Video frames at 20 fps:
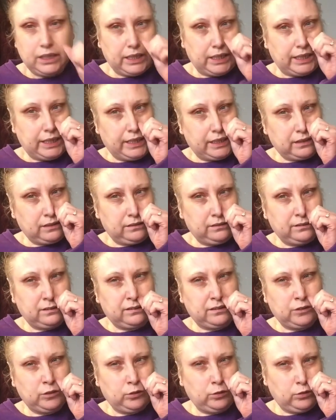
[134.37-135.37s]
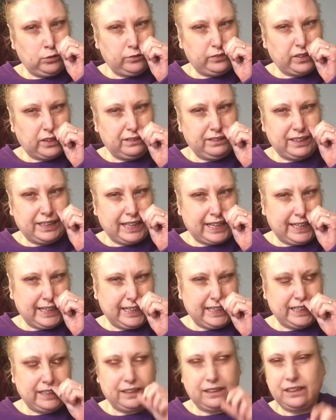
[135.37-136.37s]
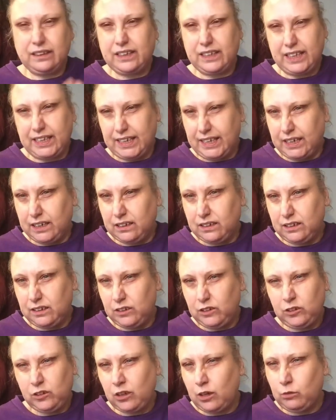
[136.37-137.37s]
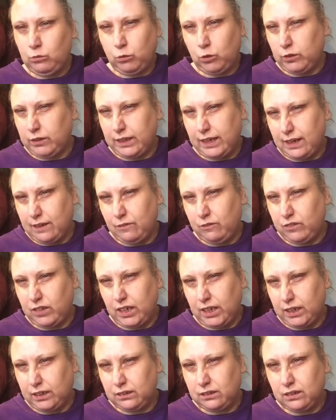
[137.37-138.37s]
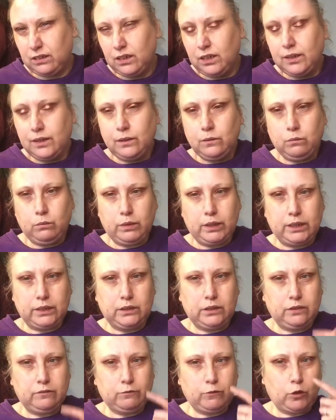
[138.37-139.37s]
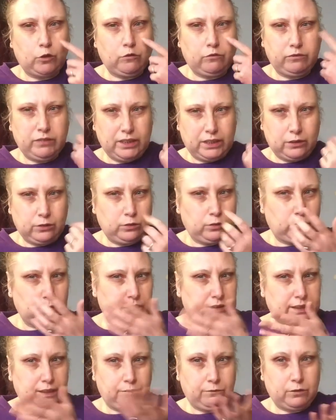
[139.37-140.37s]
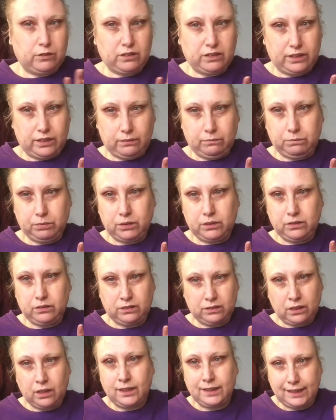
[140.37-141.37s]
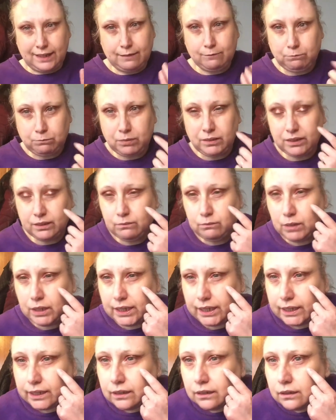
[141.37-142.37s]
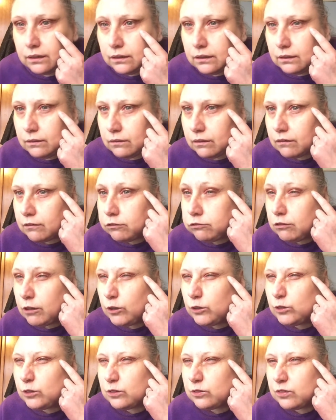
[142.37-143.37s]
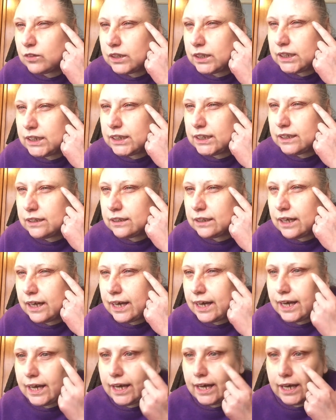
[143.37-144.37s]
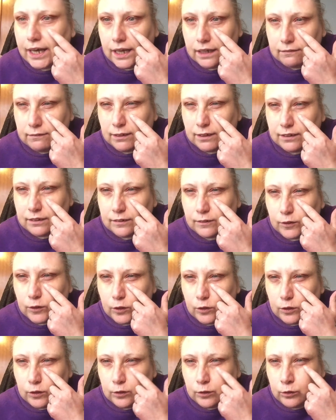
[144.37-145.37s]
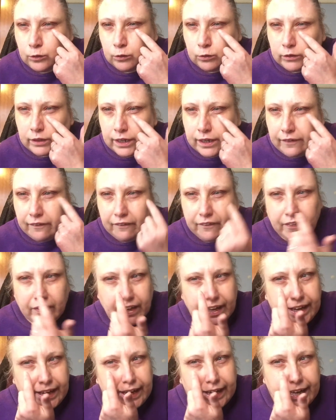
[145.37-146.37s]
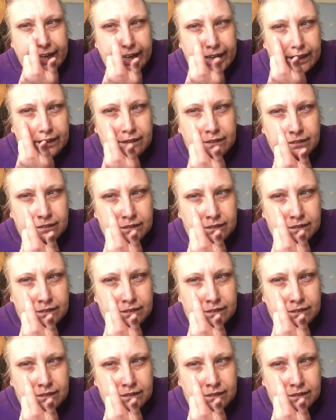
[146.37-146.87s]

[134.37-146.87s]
it can still look very cakey and thick, and you don't want that effect when you've got wrinkles and everything, because I have, believe me, crow's feet there and all that there,